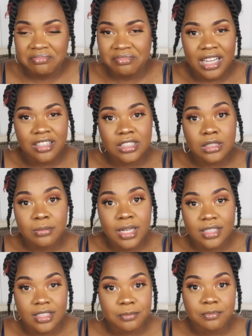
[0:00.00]
I don't
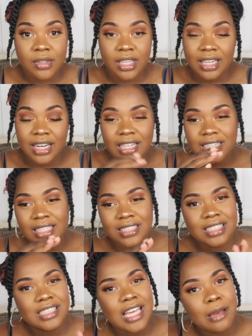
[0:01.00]
smell it. And I
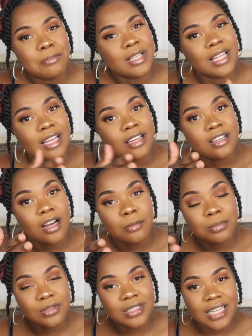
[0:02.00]
think this happened like a
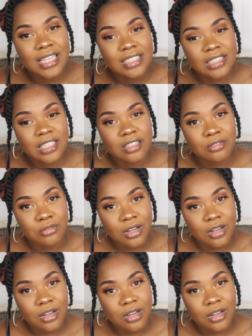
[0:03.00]
couple days in a